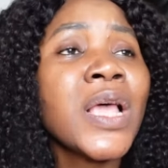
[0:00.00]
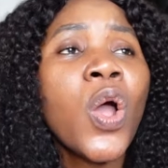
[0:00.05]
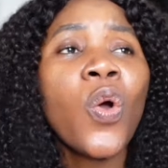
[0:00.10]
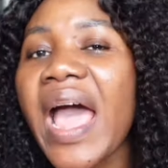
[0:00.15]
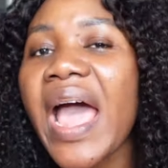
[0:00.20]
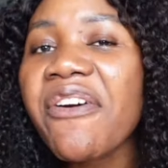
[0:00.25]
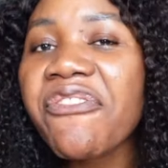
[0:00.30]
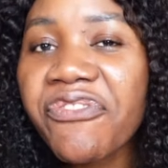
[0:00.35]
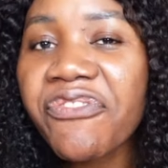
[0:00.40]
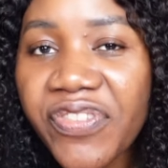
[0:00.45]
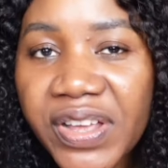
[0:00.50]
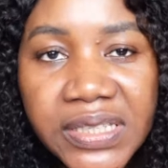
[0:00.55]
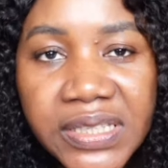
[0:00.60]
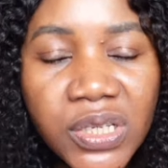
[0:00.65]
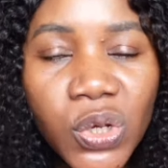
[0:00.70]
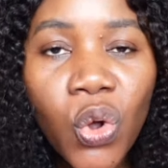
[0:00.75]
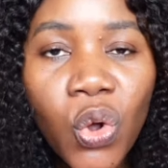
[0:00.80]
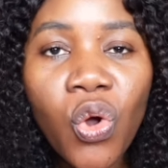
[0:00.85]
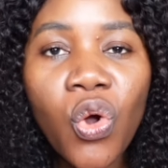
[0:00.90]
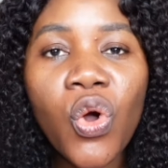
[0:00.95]
We have Vitz
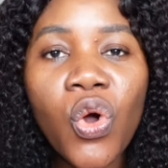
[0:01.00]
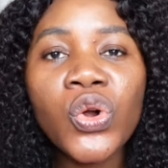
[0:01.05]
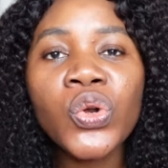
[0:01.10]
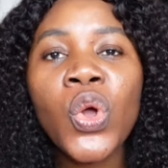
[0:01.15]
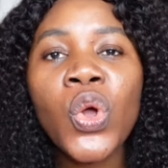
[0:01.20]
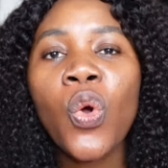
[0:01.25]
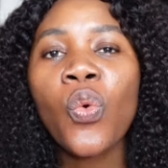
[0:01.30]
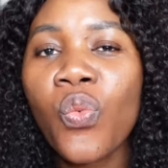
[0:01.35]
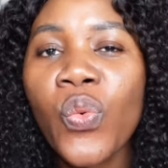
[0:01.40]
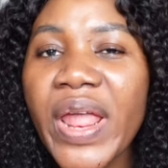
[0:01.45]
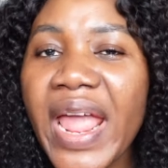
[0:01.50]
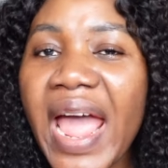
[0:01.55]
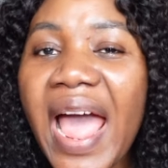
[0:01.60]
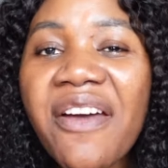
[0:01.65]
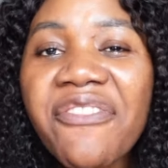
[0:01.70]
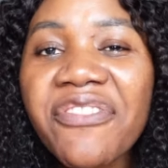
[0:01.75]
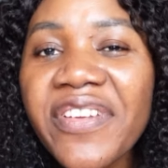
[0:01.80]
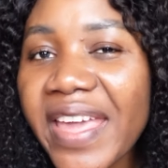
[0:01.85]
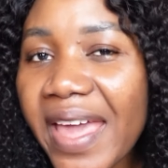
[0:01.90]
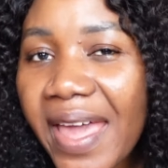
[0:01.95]
Gold, we
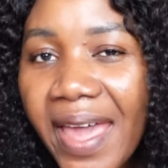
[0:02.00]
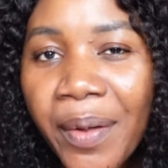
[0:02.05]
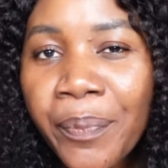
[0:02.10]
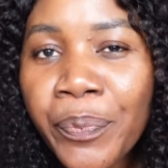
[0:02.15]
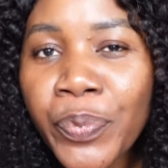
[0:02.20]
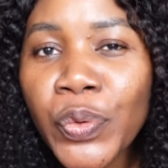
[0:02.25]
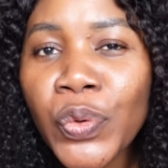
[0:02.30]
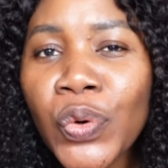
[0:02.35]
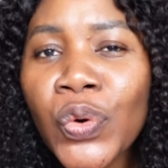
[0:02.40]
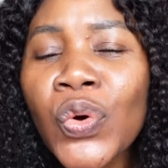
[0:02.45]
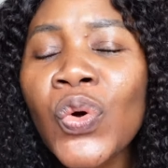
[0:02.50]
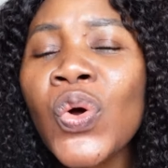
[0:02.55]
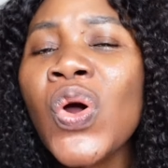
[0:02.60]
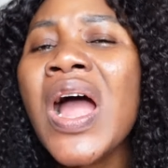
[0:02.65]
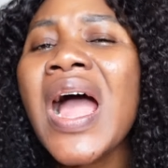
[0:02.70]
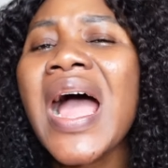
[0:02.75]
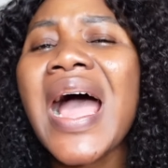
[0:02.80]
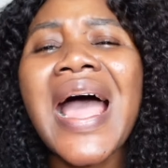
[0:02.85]
have Kebu,